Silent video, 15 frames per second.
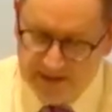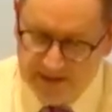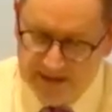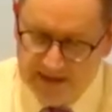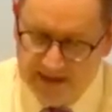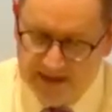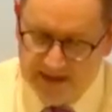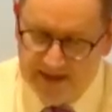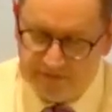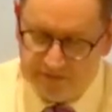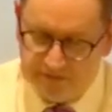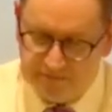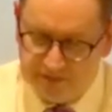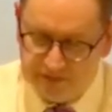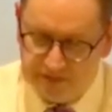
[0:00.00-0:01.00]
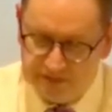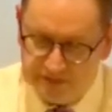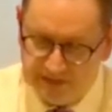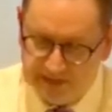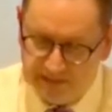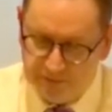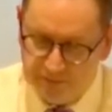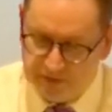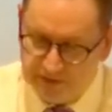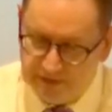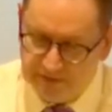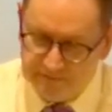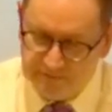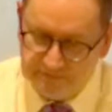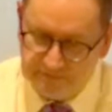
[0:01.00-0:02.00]
And I have a verse that I want
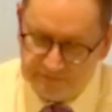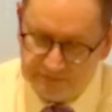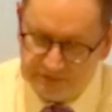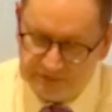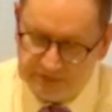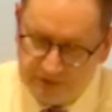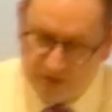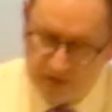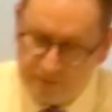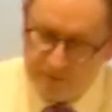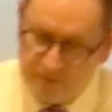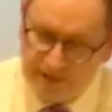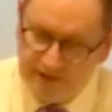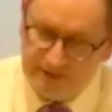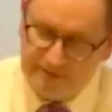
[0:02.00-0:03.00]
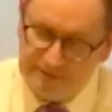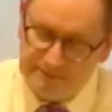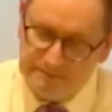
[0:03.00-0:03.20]
to start with.